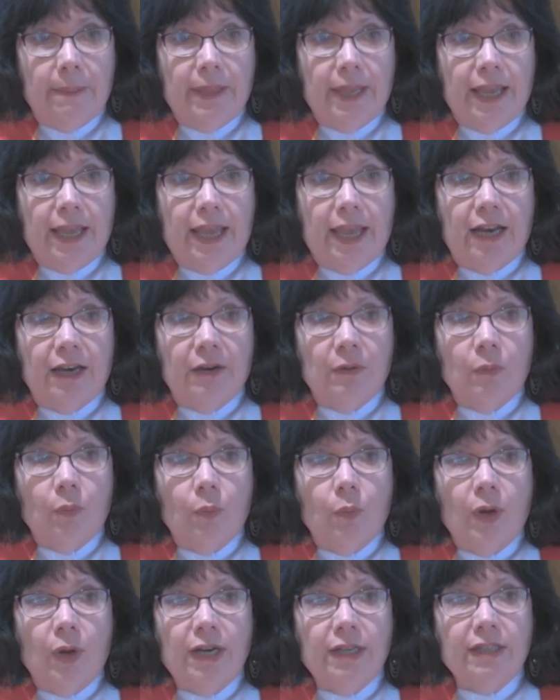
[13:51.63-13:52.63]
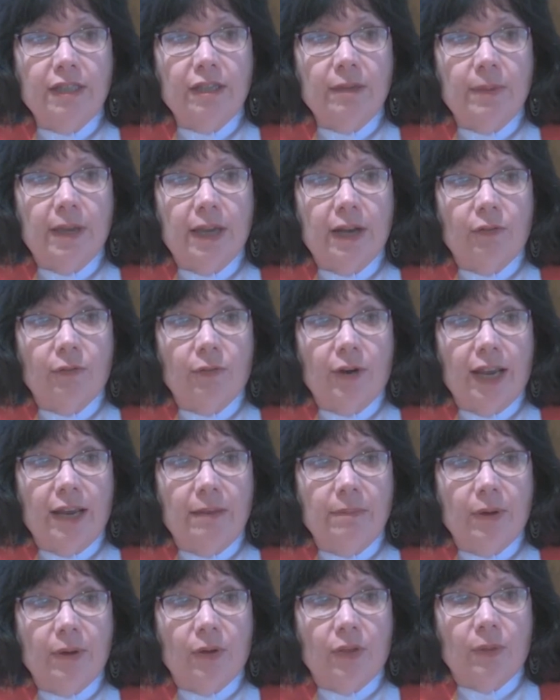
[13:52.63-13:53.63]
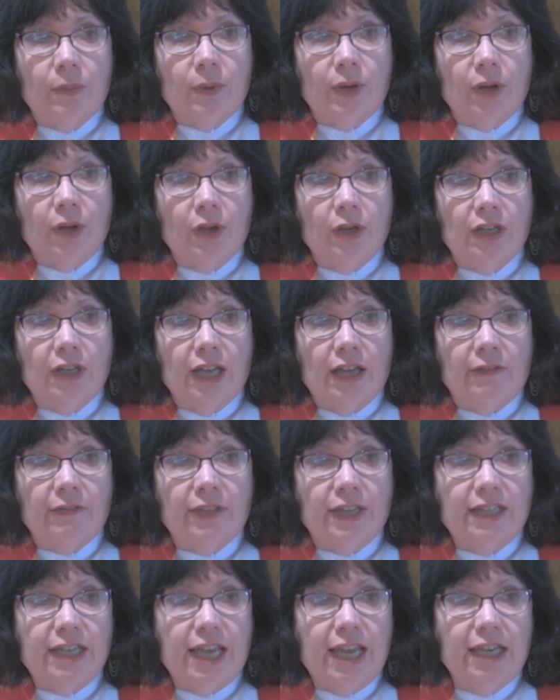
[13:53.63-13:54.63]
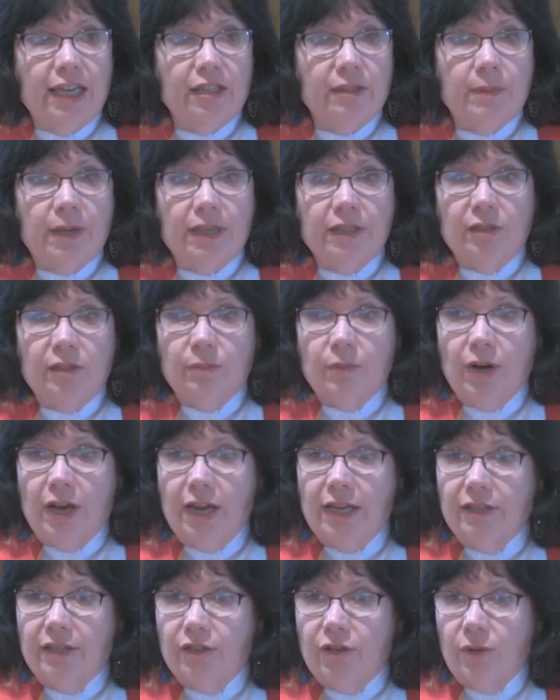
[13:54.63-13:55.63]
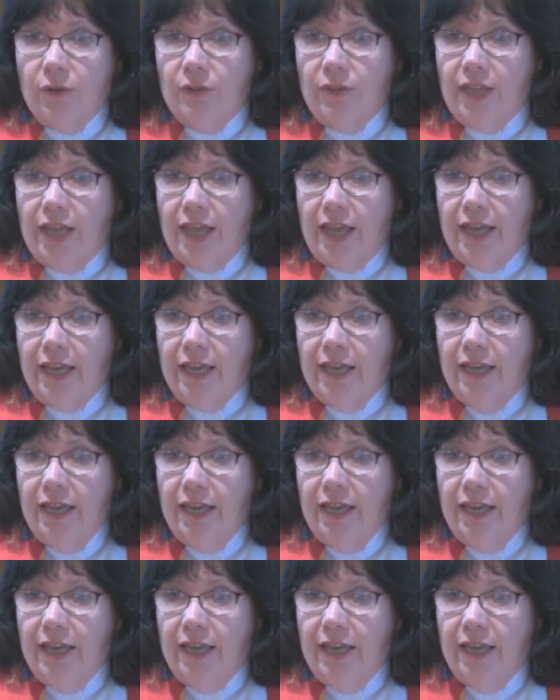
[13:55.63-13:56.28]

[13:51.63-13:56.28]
And what is it about a rainbow that we all love? They take us by surprise, don't they?